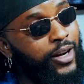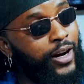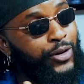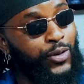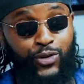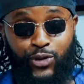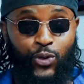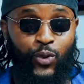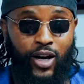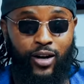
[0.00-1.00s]
All right, mm -hmm. doing so
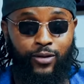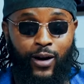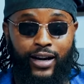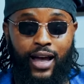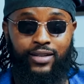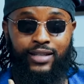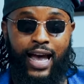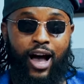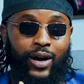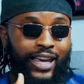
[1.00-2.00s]
well right now. She's
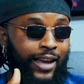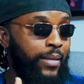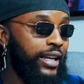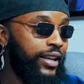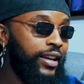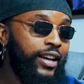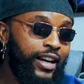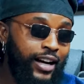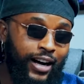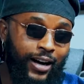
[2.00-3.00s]
our Qing Madi.
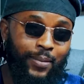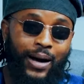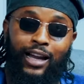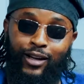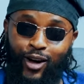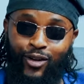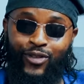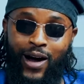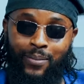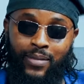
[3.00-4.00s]
Um, I love
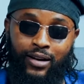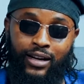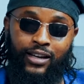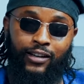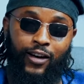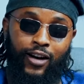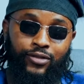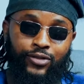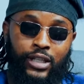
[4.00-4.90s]
American Love.